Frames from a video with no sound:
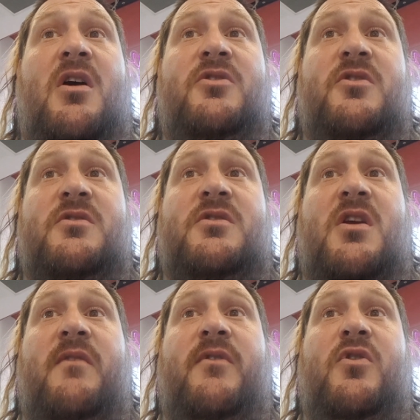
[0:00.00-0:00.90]
Josh
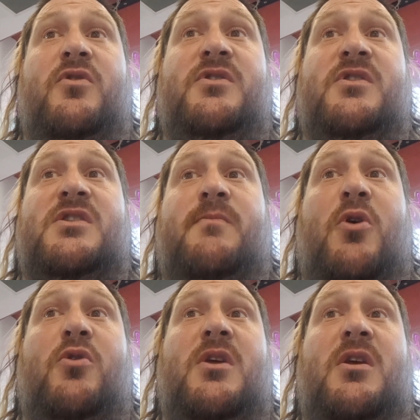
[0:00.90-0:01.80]
Stanford, who's your
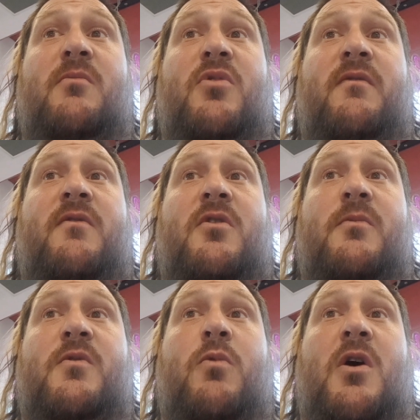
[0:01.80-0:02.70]
smoky in both
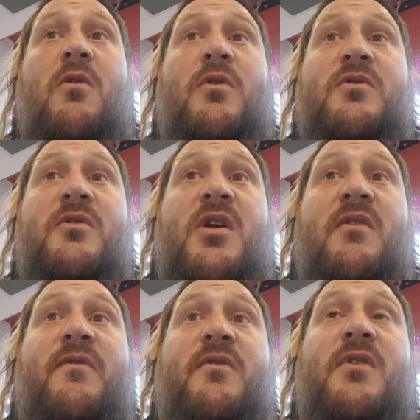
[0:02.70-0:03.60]
comps? Well, we're doing
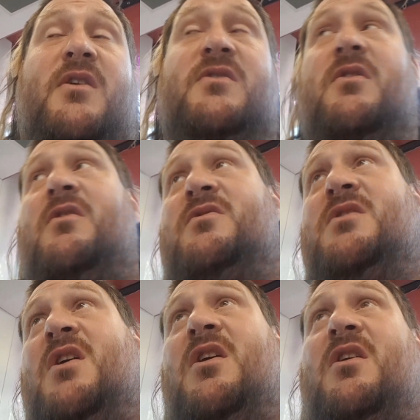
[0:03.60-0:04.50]
AFL now, so I'll
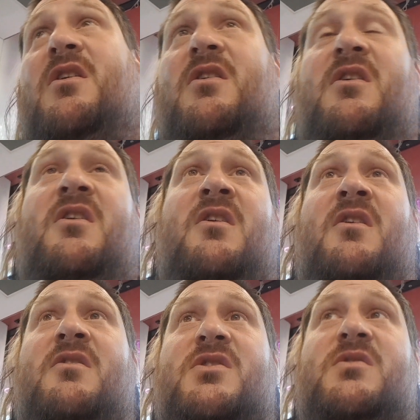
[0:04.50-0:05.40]
say
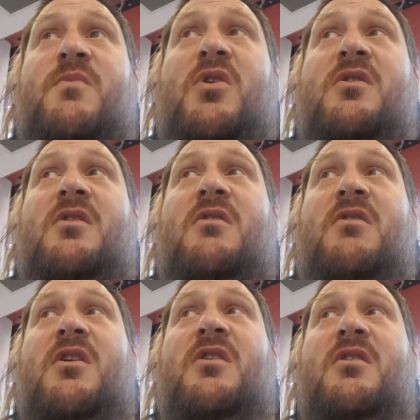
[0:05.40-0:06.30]
Smoky, I
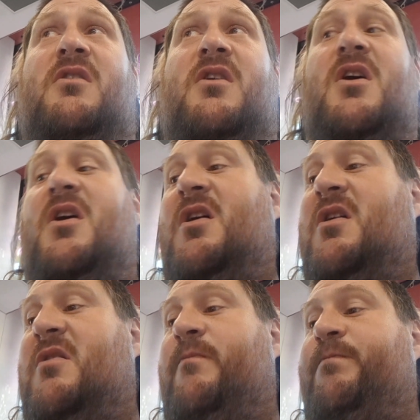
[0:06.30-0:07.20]
reckon.
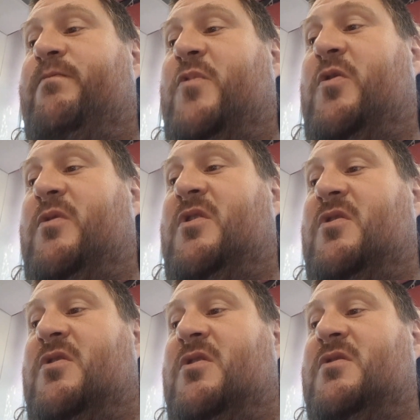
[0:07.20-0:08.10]
What do we
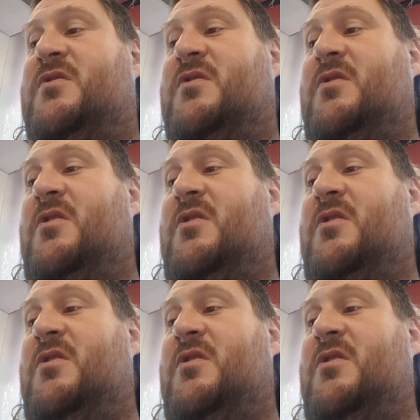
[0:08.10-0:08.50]
got?